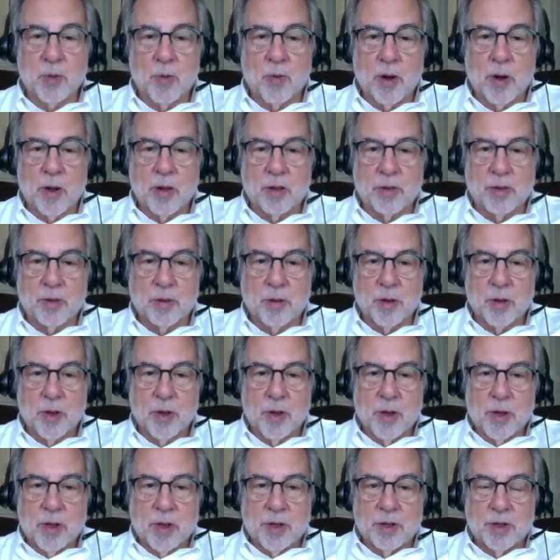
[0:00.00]
in a while
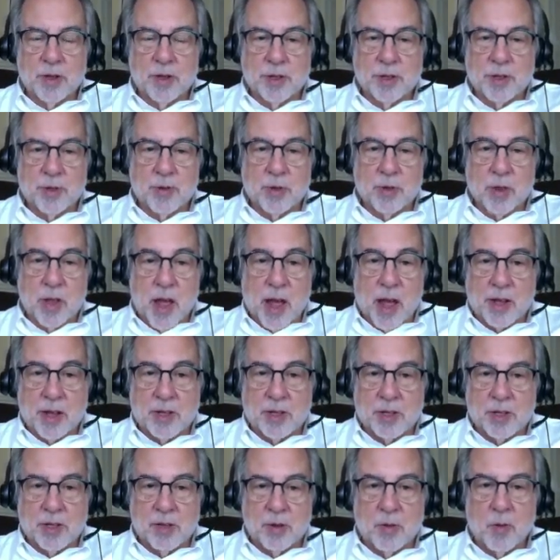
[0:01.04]
to just
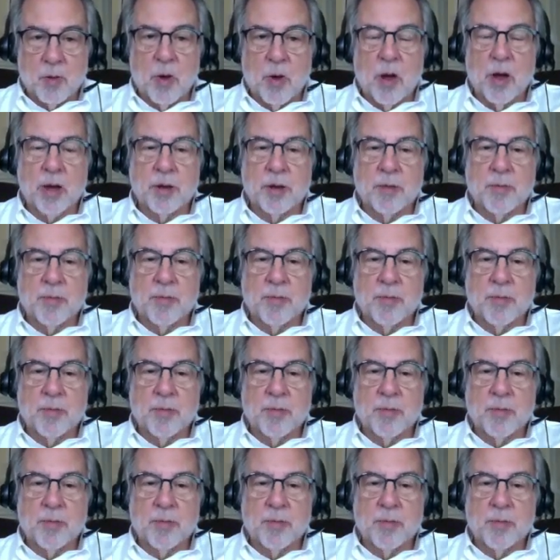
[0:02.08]
relax and unwind.